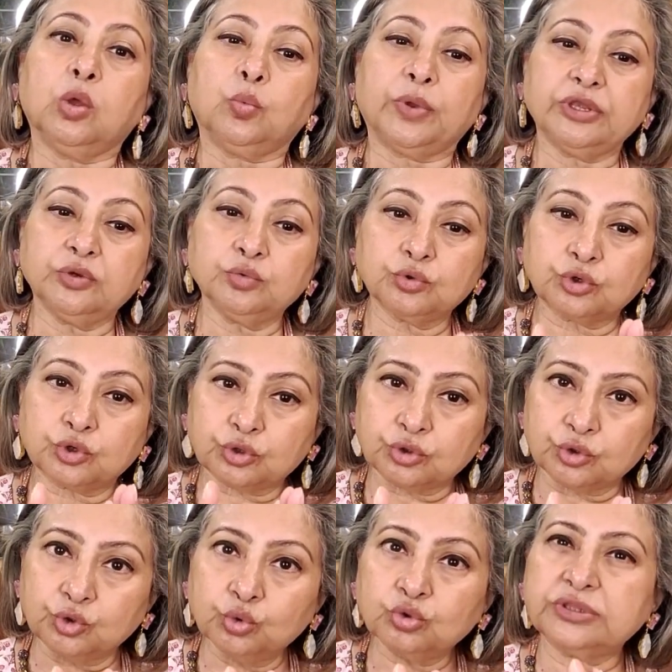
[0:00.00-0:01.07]
When you
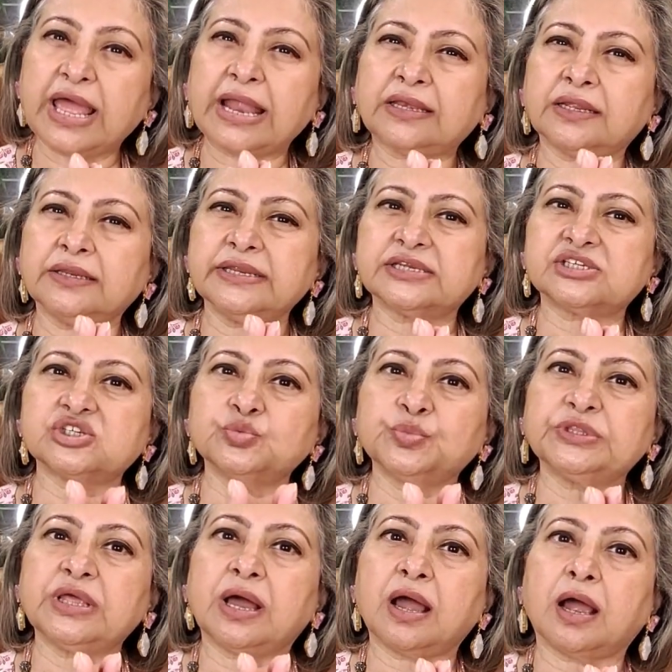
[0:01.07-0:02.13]
do that connection
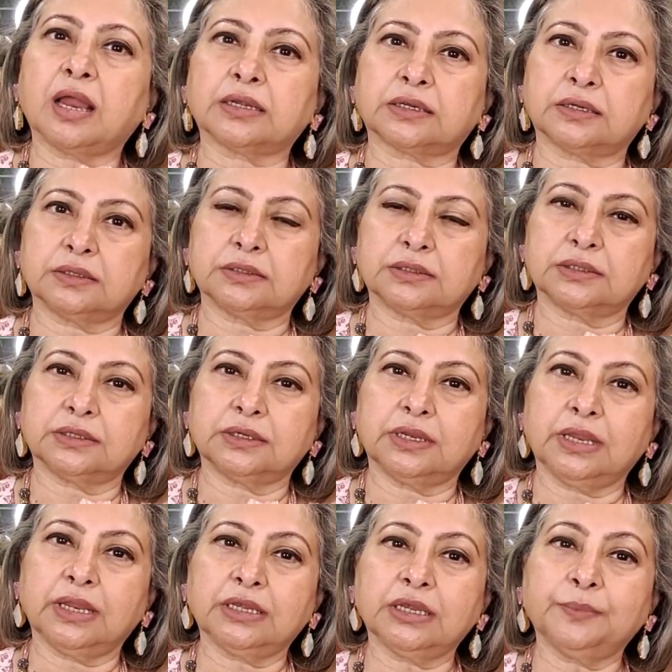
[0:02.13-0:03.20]
with the heart,
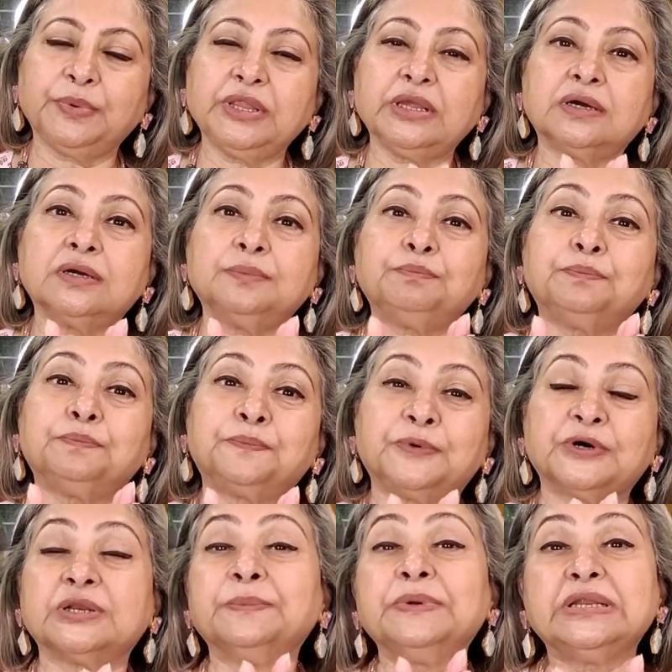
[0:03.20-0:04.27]
It will be a
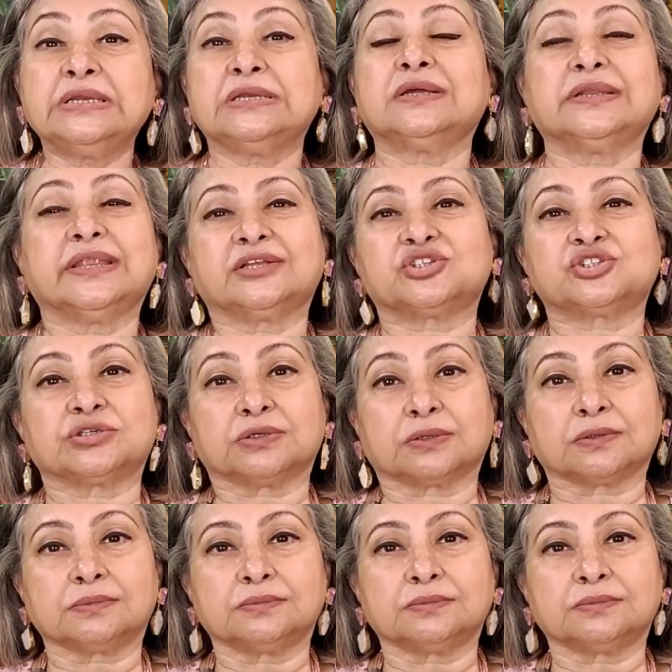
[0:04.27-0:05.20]
permanent connection.